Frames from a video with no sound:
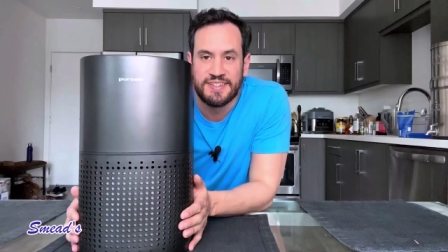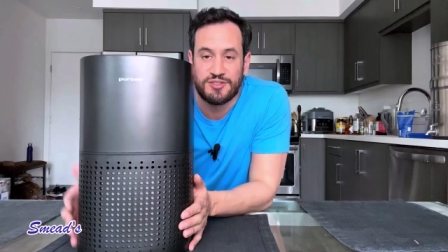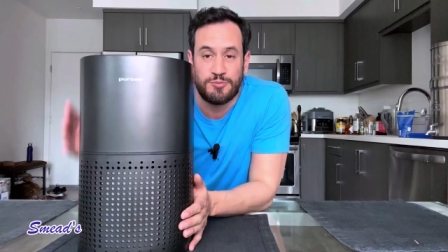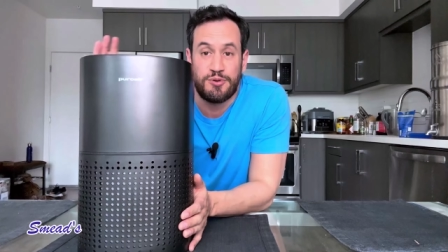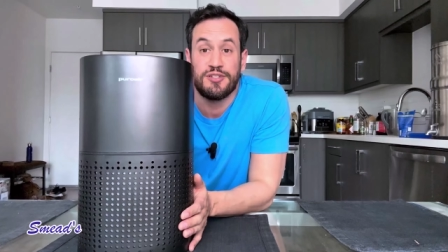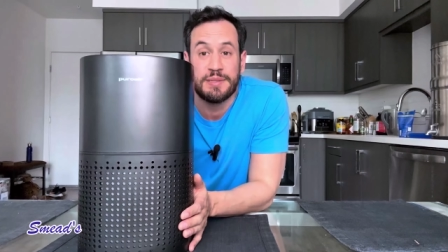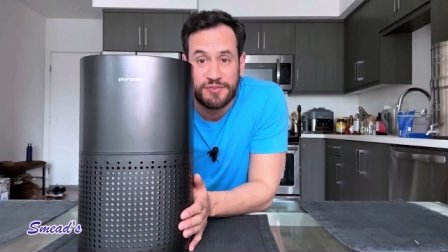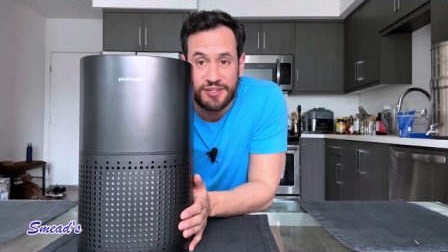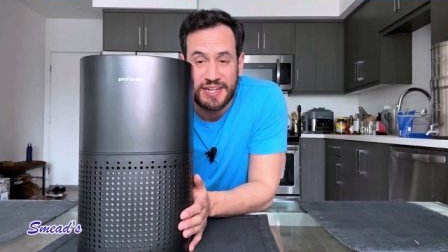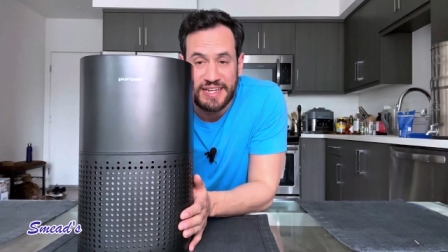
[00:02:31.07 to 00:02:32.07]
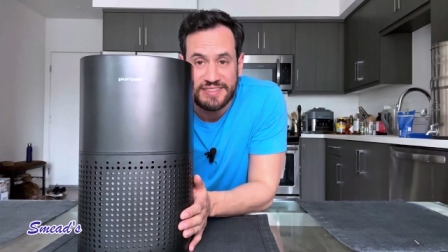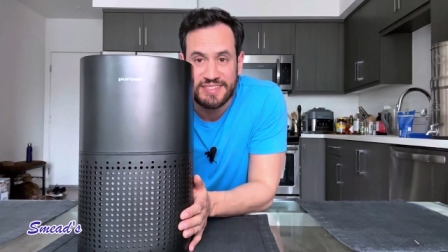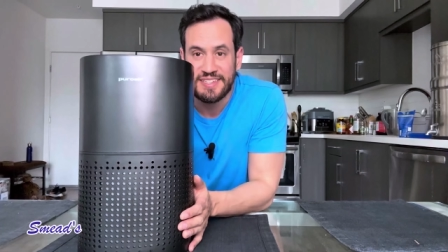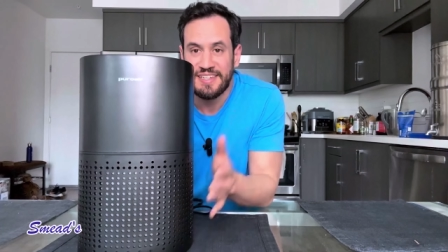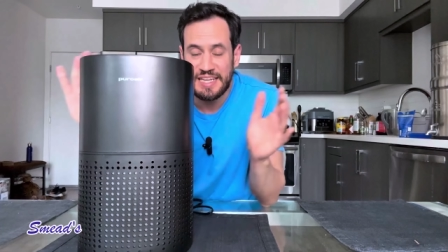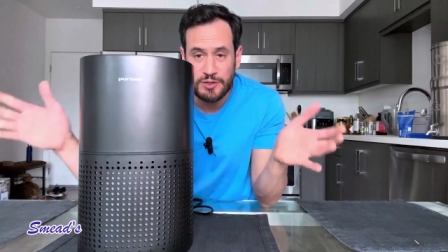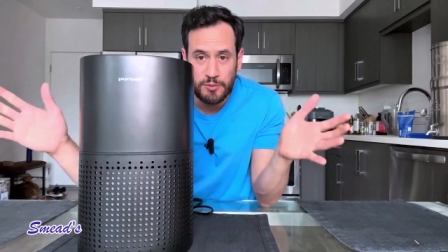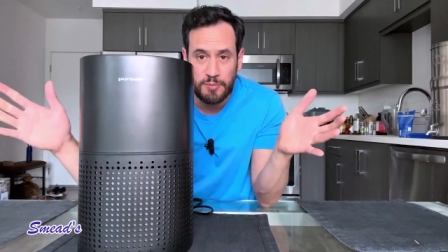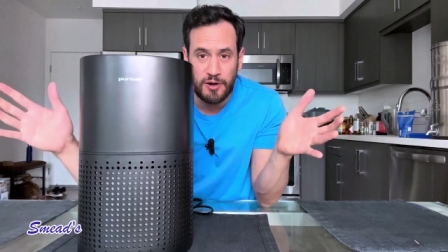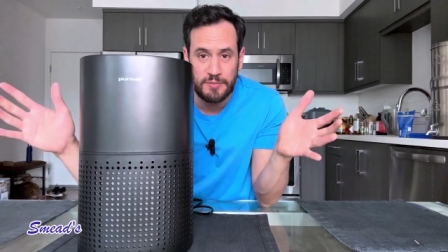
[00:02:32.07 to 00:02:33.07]
So pro tip for you guys, in your
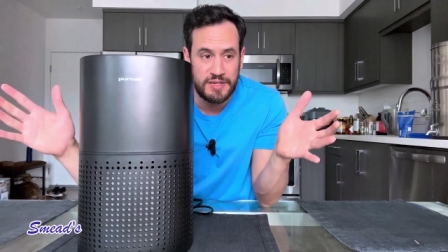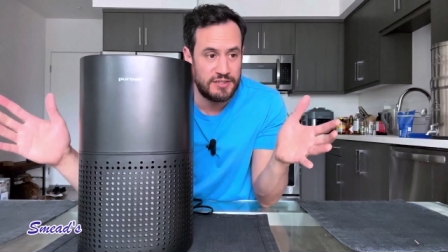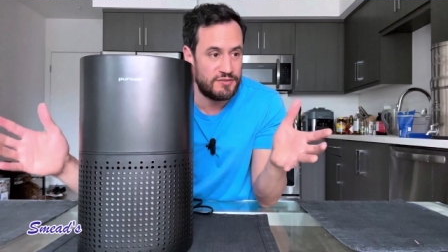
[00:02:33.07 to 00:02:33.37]
apartment,